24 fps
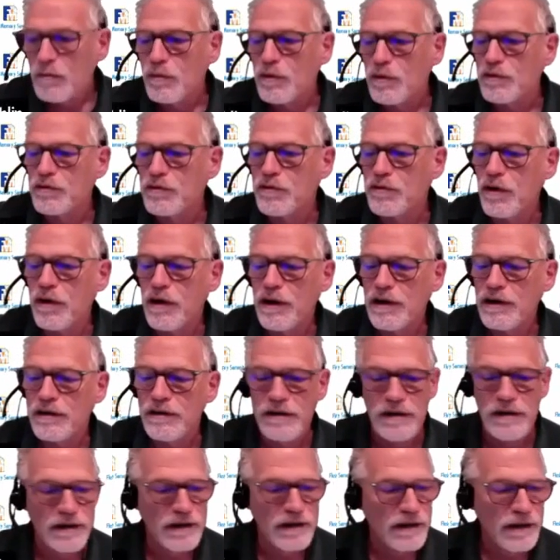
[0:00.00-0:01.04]
was
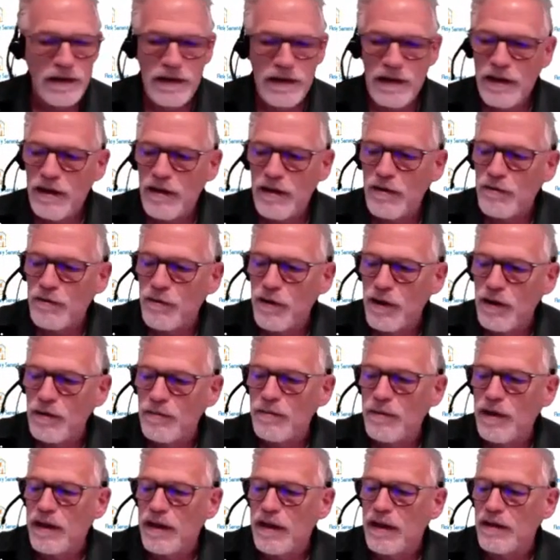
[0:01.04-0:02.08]
drawn
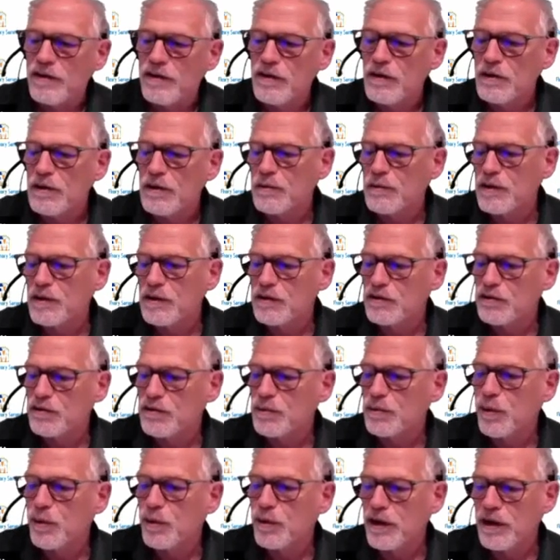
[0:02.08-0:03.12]
from a newly released
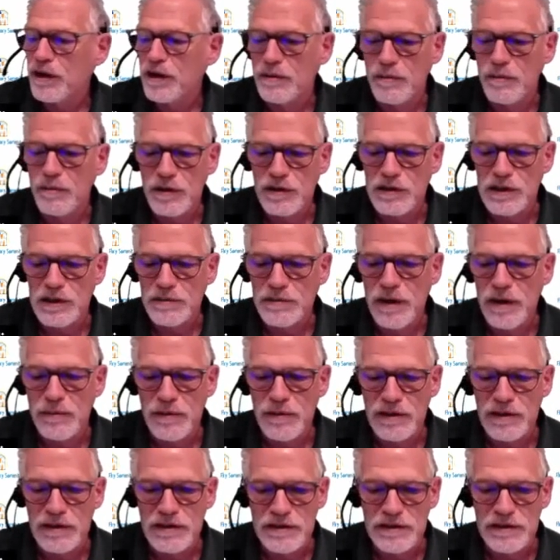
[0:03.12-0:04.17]
report on emerging
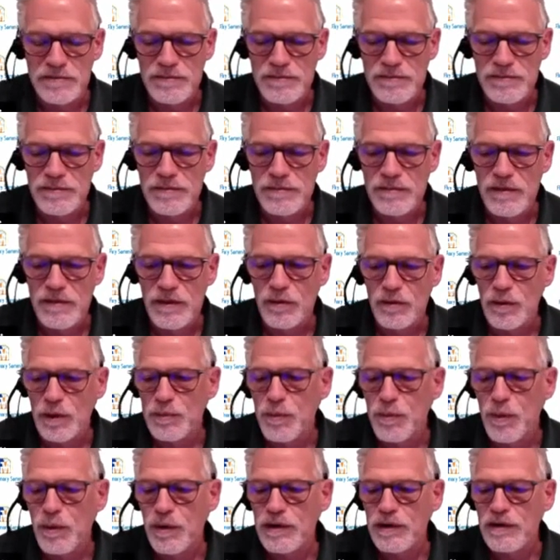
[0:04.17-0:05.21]
memories. The
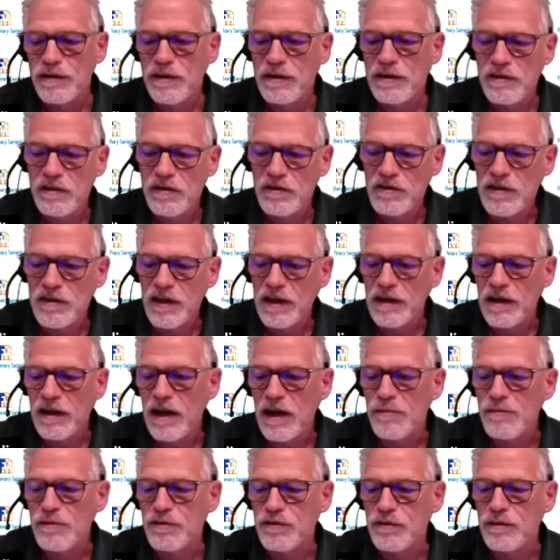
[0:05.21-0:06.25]
report that this data
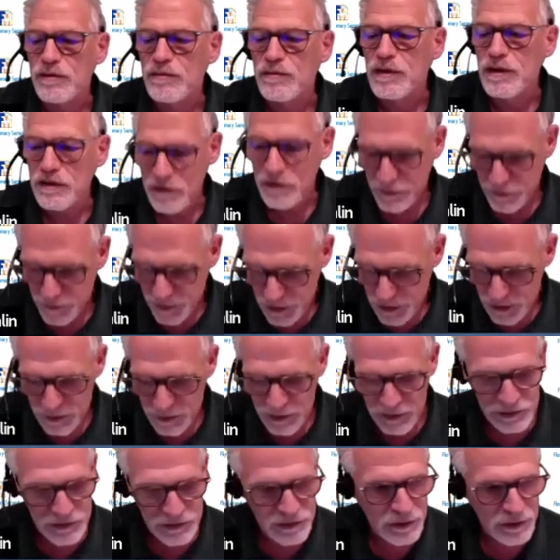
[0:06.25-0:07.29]
comes from is
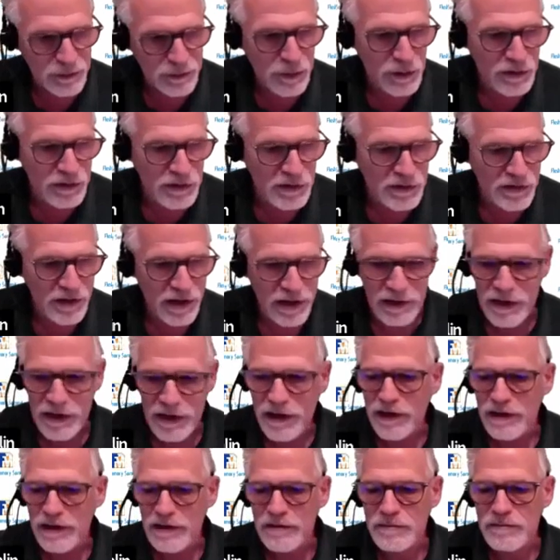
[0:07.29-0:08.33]
available to purchase
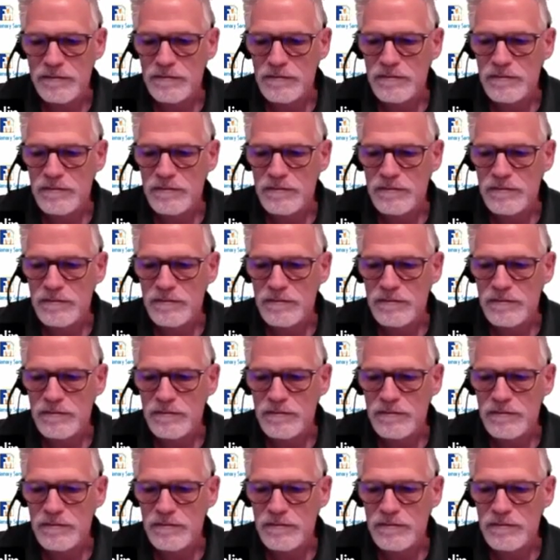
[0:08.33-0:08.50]
online.